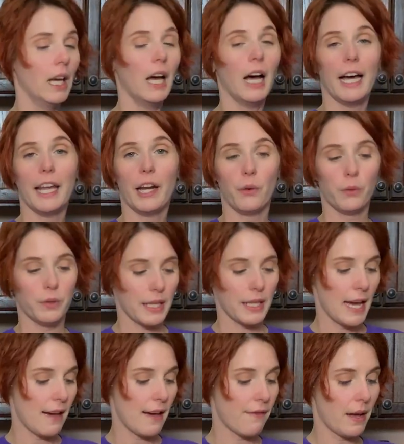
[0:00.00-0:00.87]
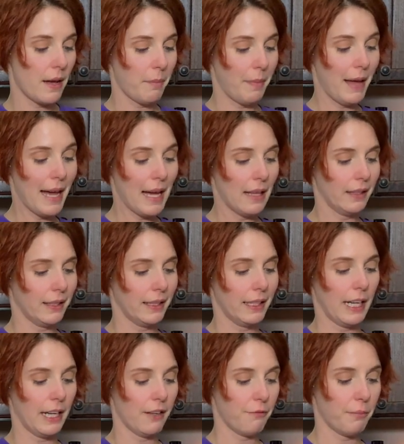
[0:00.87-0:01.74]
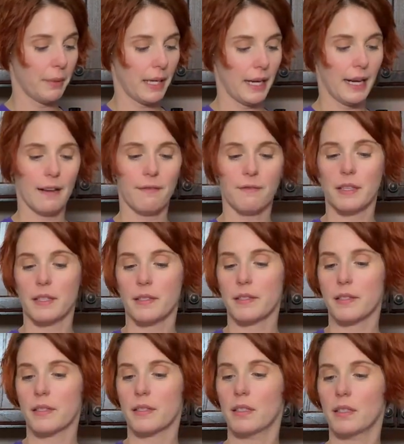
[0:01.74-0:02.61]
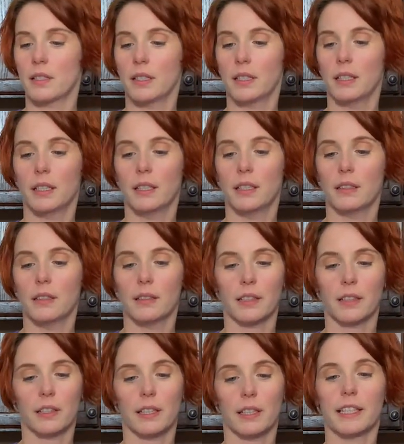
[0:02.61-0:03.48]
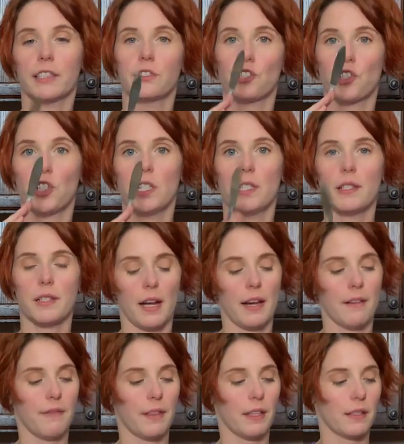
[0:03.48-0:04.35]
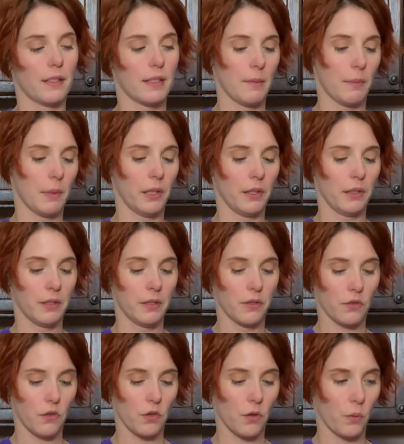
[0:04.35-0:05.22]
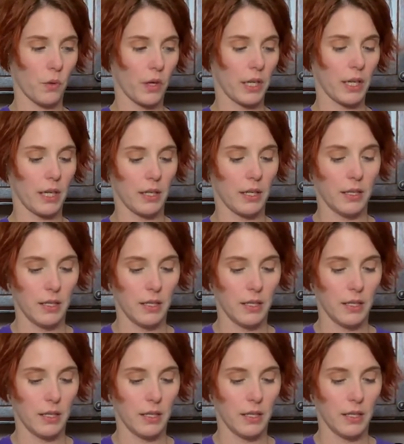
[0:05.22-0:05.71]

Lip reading: I don't have a palette knife, but I have this little like cheese knife that's similar. So we're gonna